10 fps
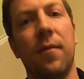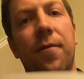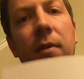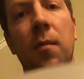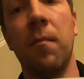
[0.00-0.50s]

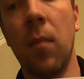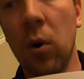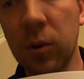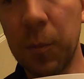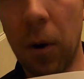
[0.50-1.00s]
for the
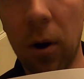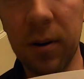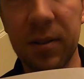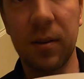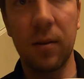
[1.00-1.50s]
most
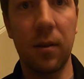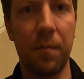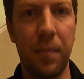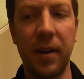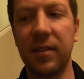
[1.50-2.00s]
part, the
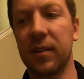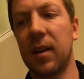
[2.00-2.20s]
basic